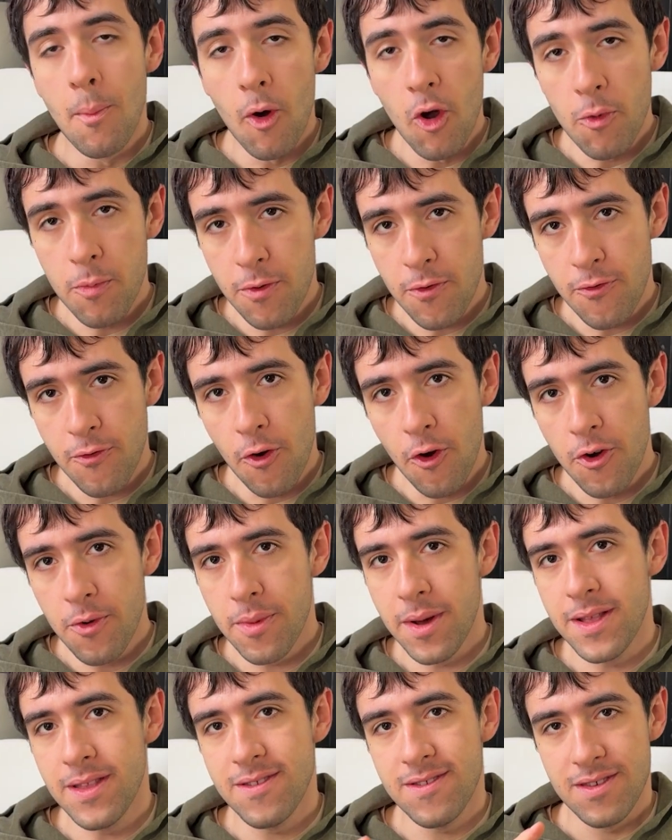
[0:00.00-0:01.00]
more
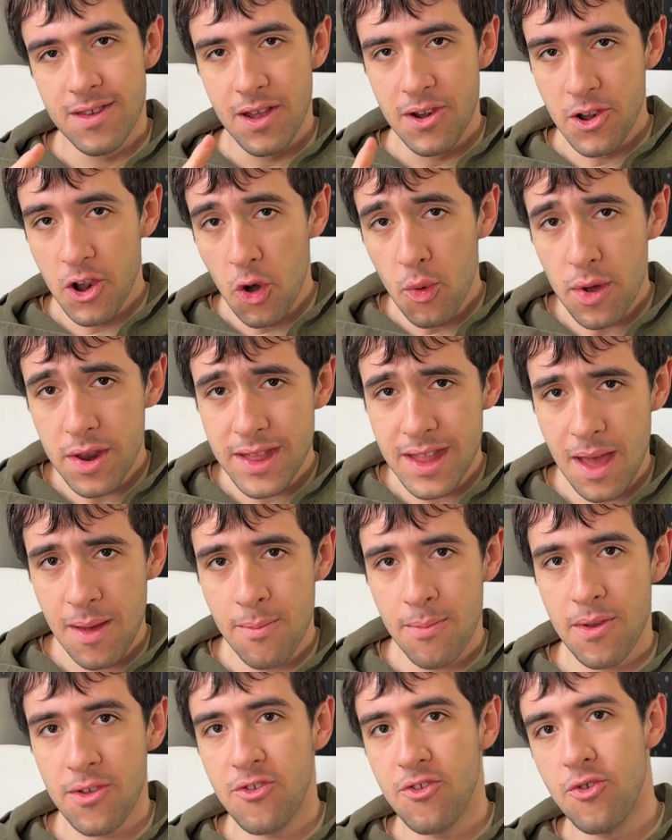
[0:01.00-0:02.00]
performance, lower
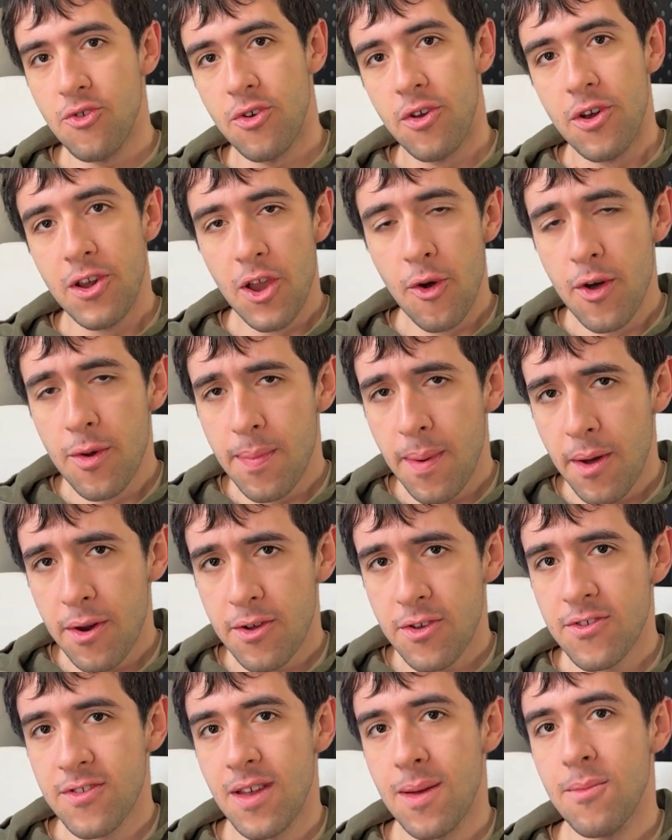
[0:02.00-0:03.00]
temperature, lower
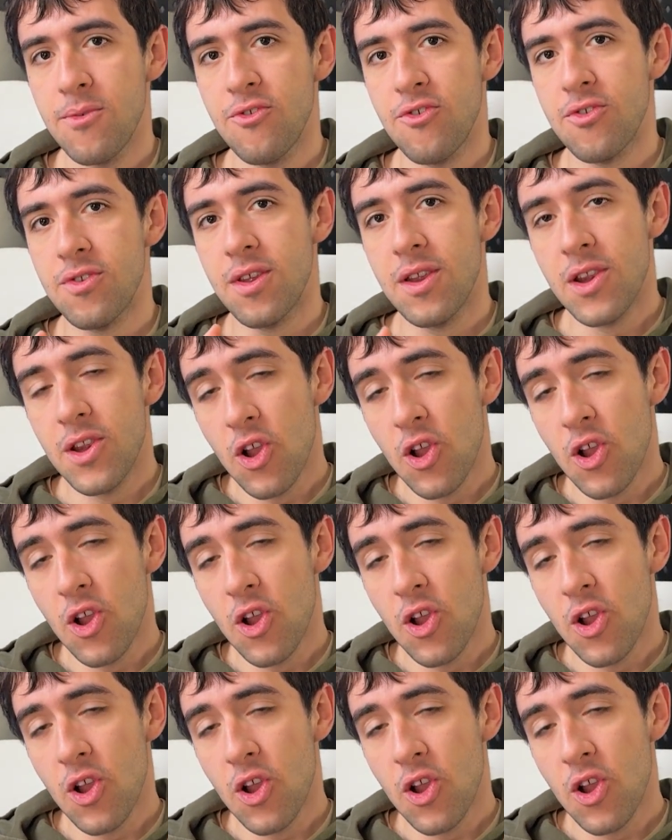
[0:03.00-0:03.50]
power consumption,